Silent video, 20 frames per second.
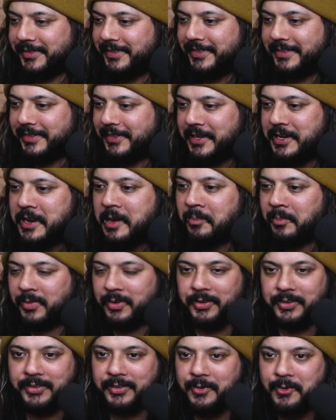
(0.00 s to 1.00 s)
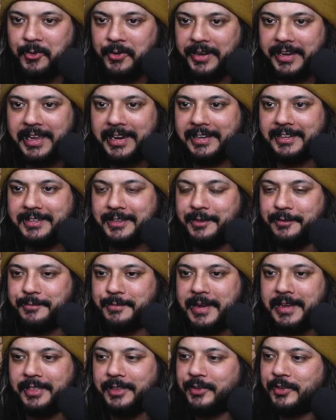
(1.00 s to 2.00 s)
the numbers or getting stuff
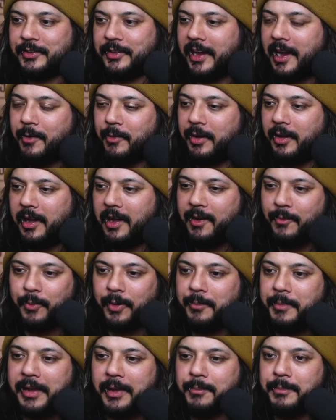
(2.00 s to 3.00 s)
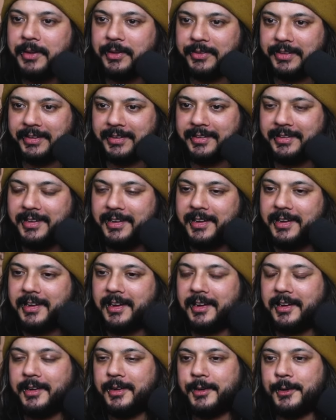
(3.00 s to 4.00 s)
made. They're just like, I want to make a building.
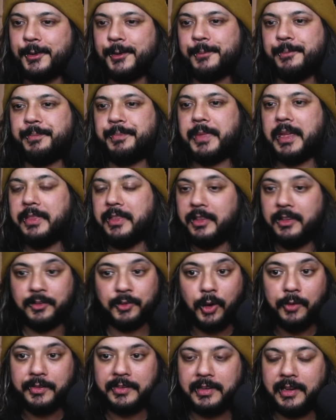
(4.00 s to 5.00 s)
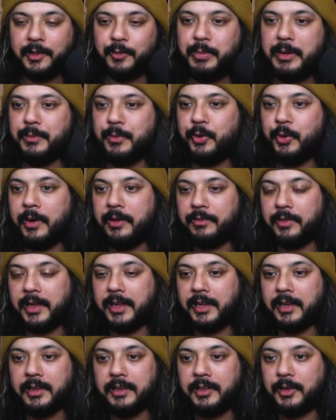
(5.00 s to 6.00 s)
And then there's obviously other people who have,
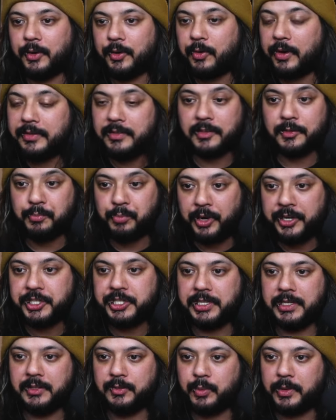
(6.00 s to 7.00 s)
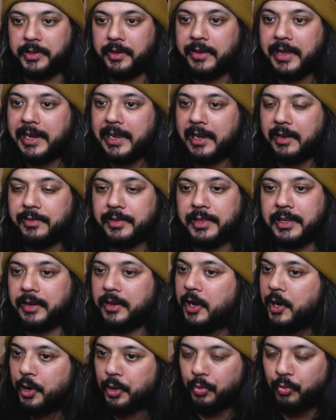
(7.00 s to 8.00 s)
like, you know, crazy spreadsheets where they're getting
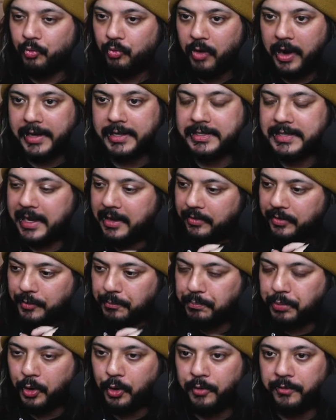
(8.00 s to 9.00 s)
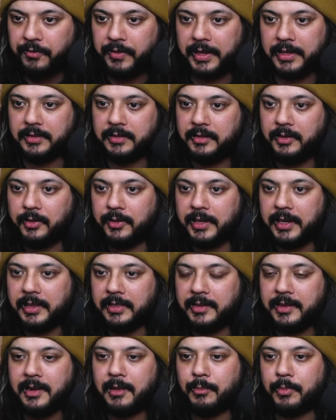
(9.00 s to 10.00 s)
everything right down to perfect, you know, getting
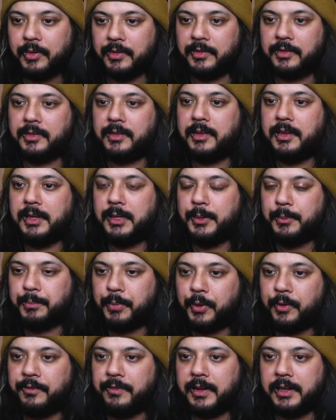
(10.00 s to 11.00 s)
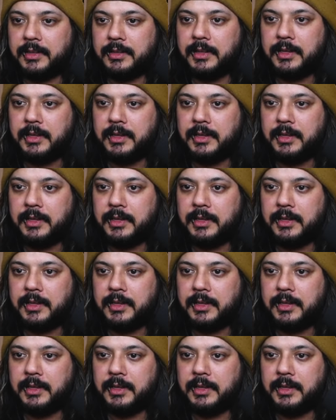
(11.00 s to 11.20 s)
the numbers perfect.